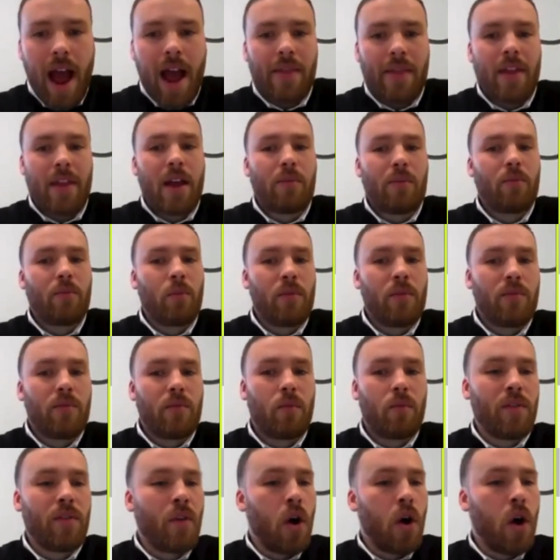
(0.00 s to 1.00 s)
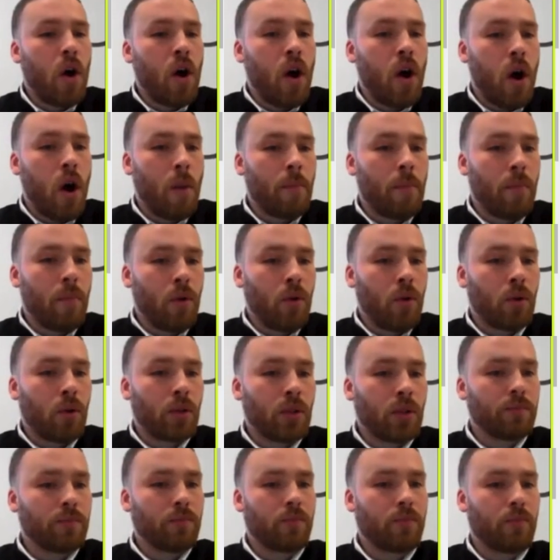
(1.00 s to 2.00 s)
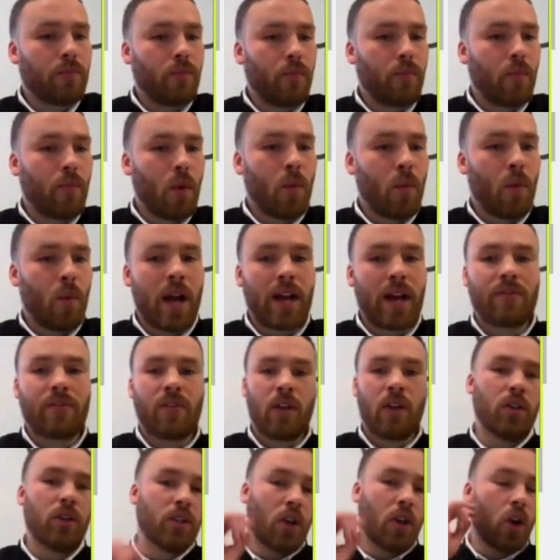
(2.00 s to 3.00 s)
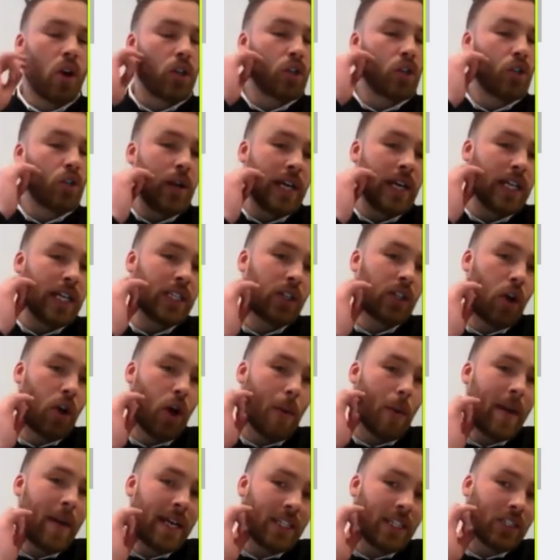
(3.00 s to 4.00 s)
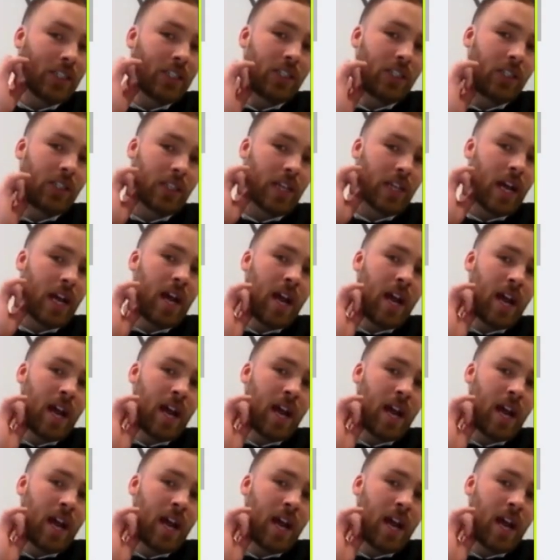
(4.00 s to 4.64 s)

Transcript: And then with our onboarding workflows, our triggers are based,